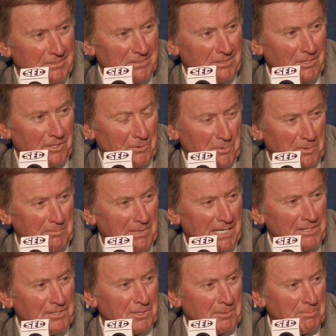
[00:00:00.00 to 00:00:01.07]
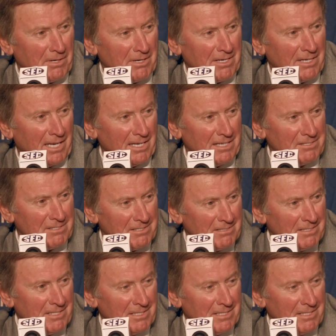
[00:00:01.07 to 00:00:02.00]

You know, we're about a year apart in age.